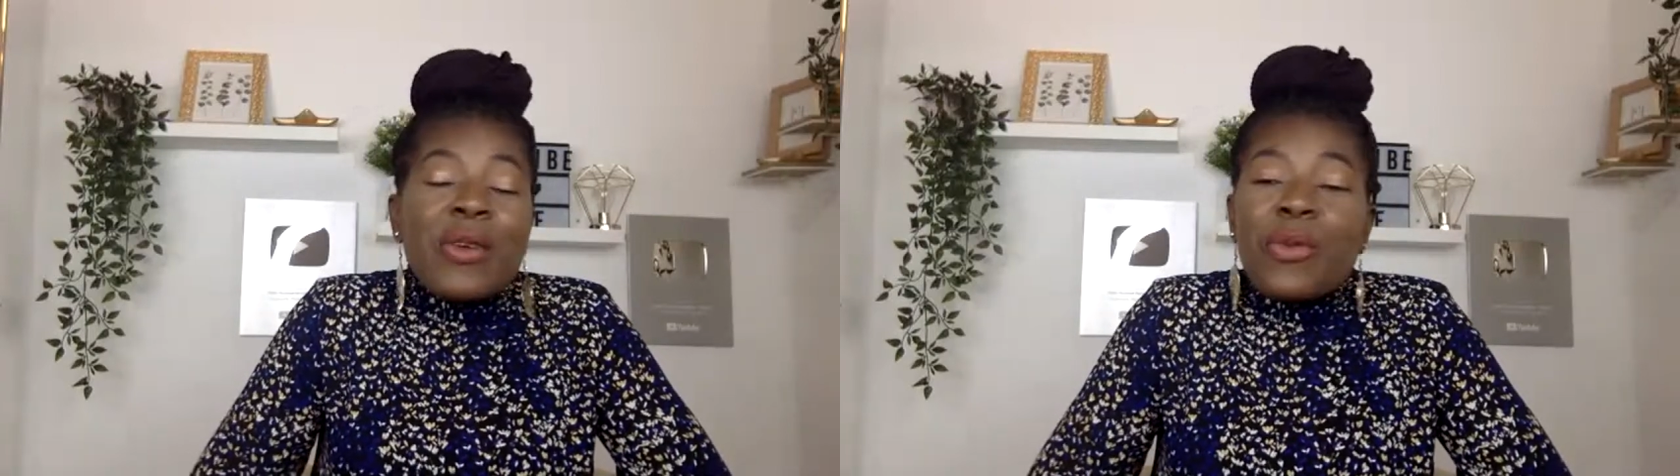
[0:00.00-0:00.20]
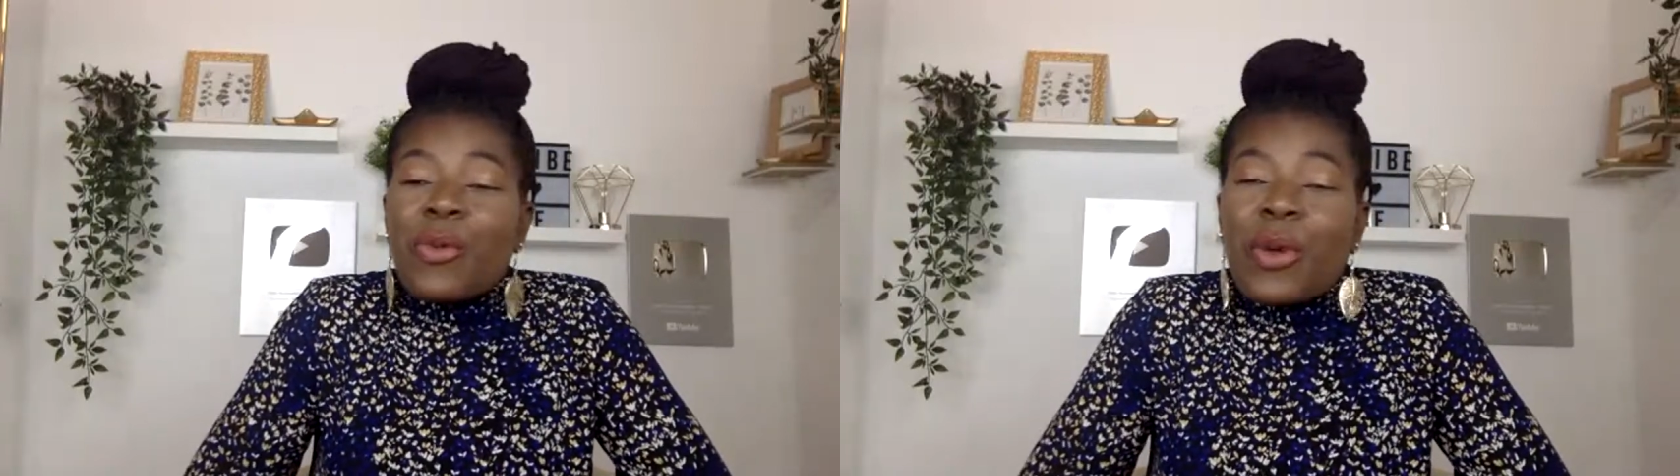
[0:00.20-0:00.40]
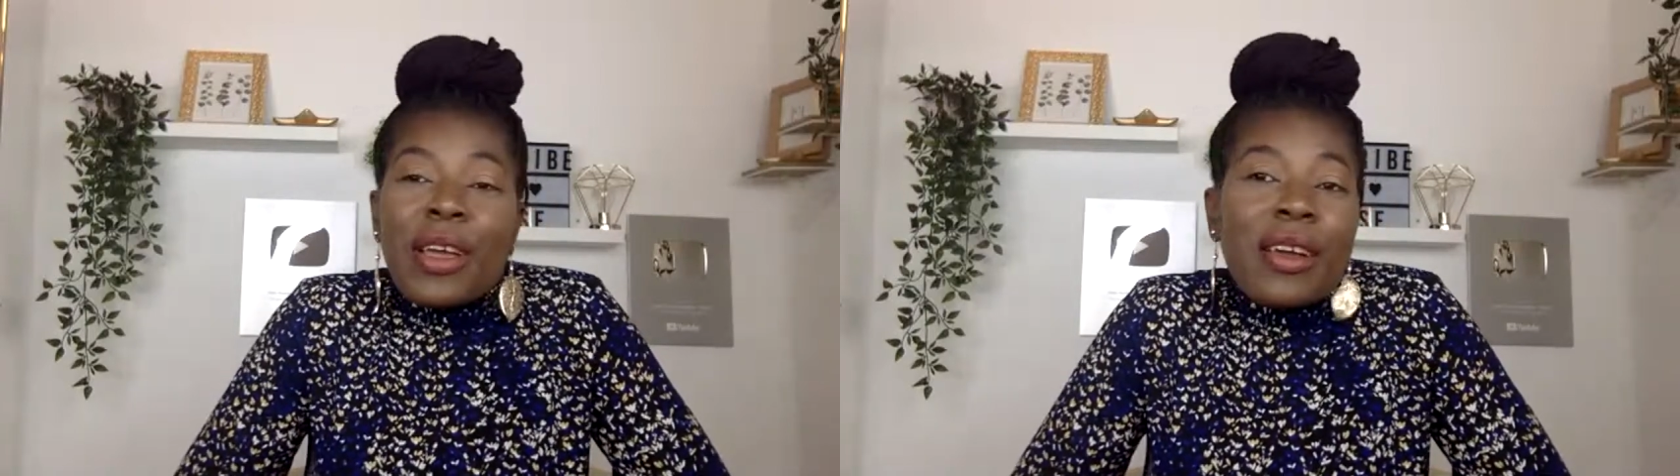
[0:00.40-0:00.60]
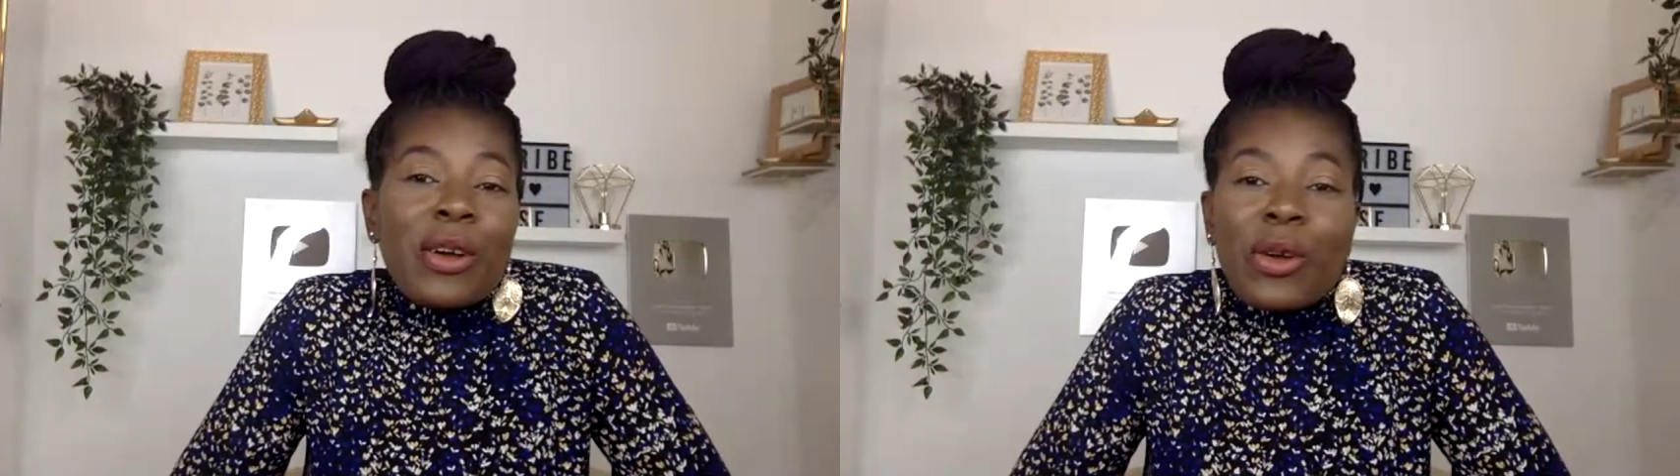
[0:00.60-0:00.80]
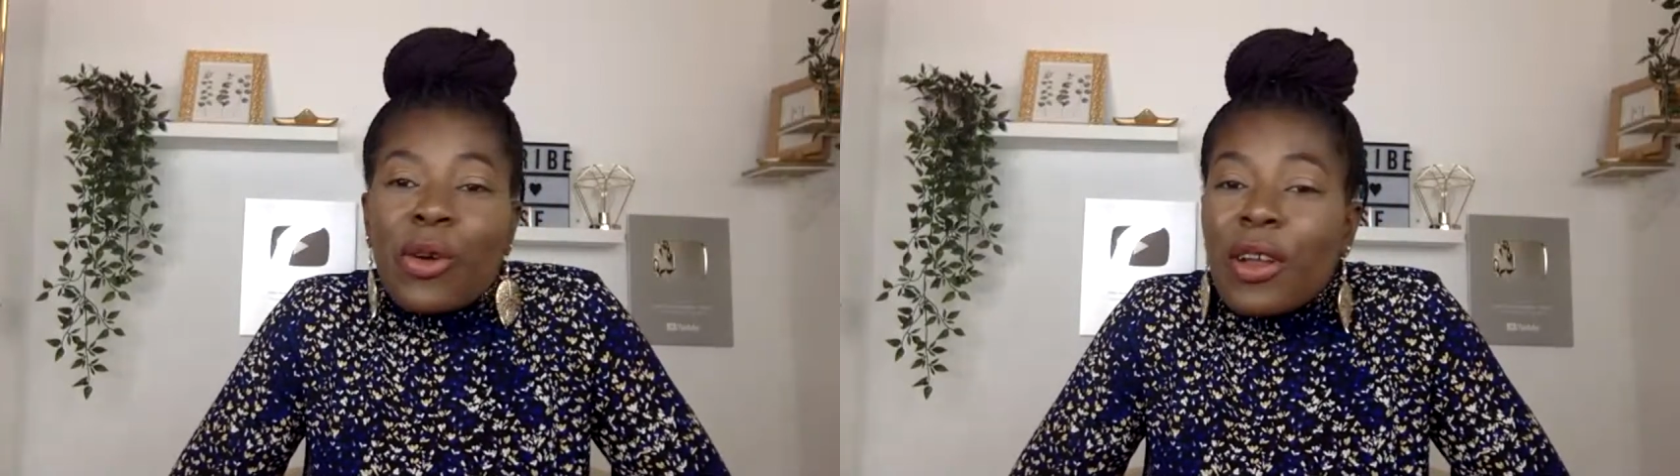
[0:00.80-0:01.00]

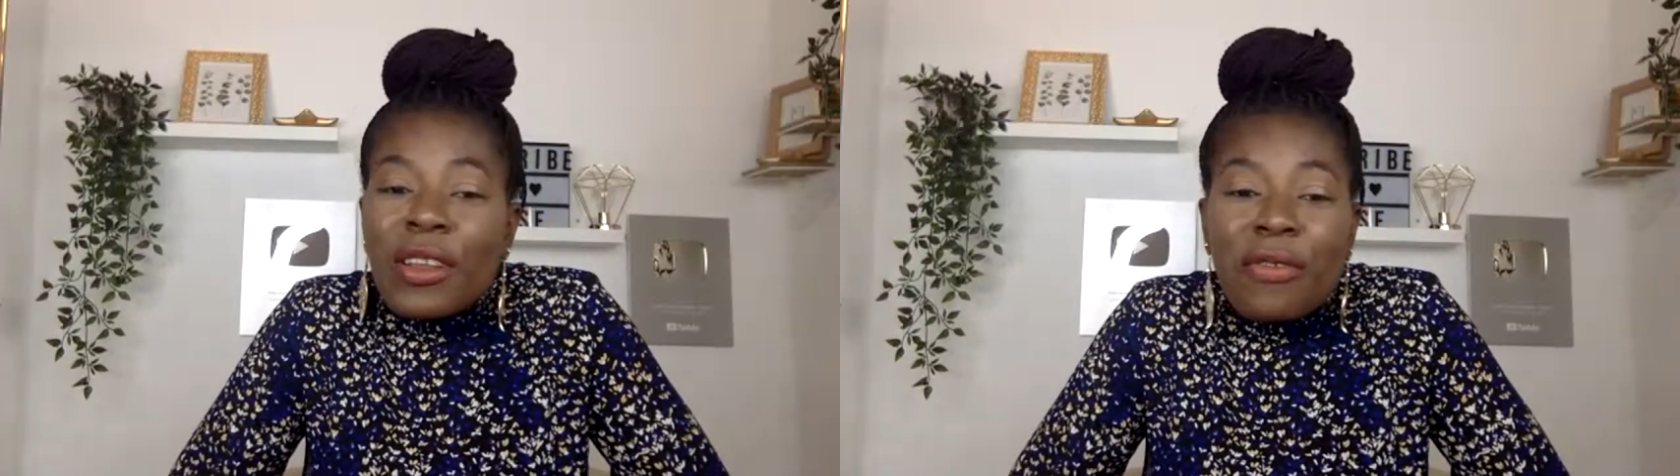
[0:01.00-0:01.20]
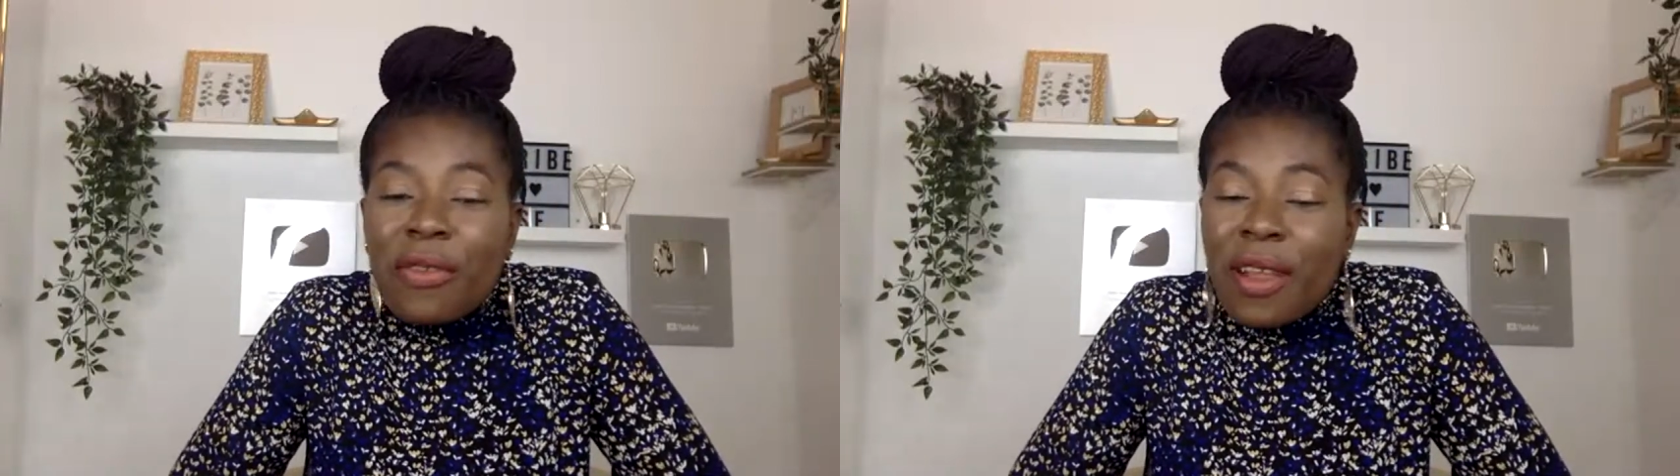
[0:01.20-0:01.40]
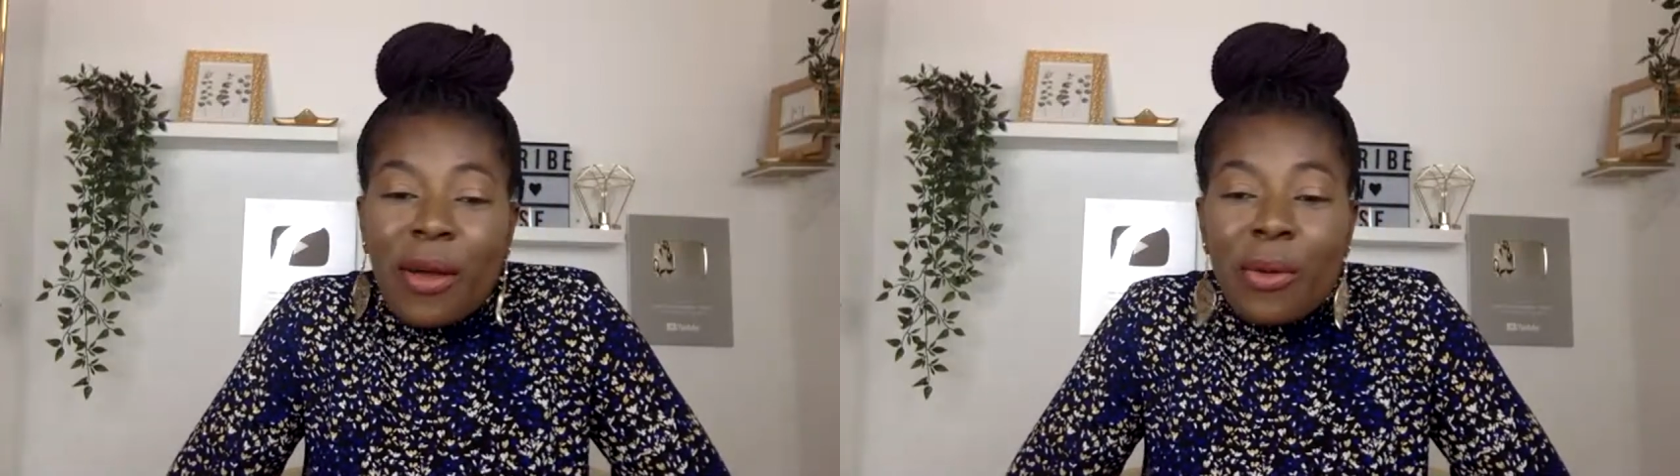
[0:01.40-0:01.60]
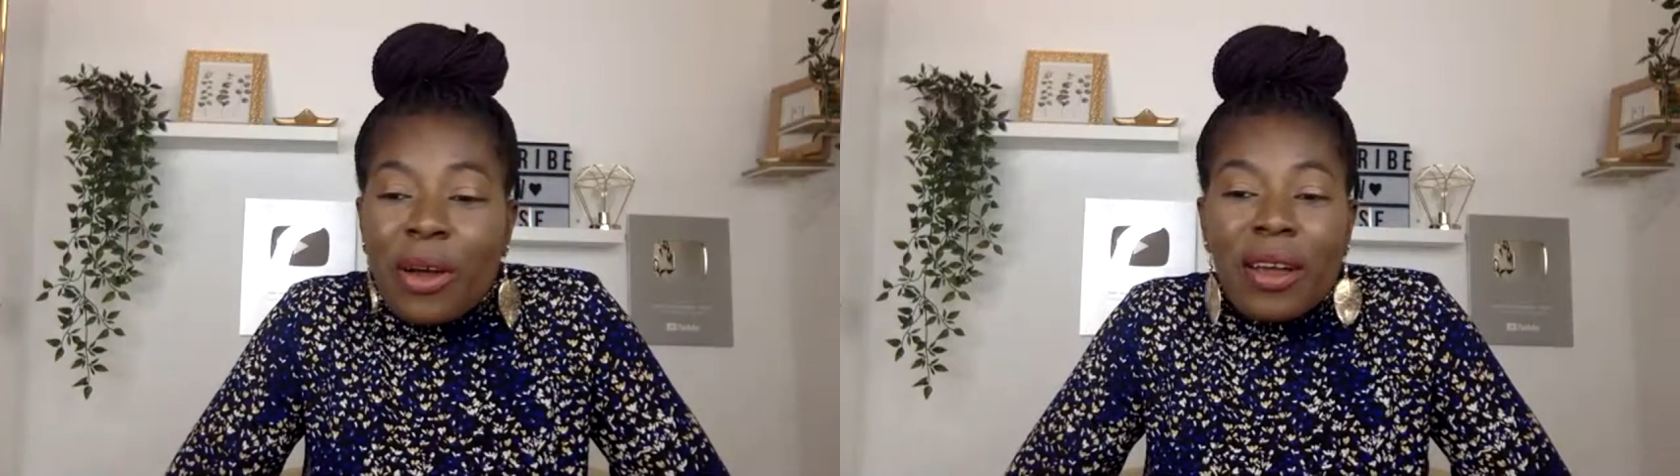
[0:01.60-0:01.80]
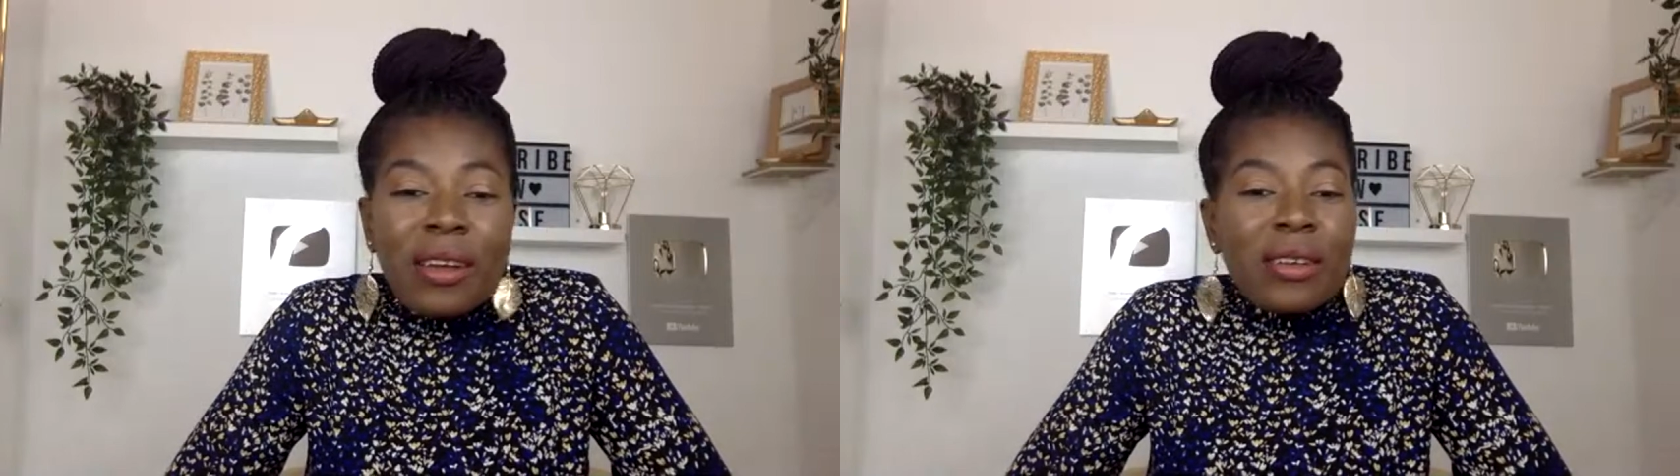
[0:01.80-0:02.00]

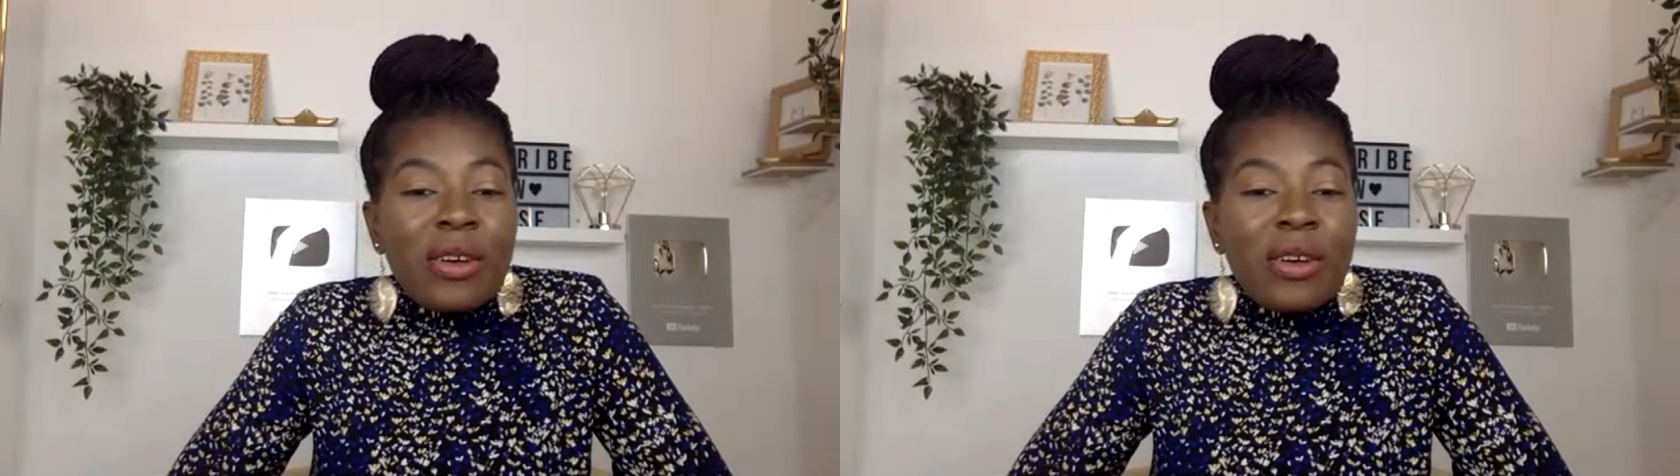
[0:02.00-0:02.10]
cauliflower,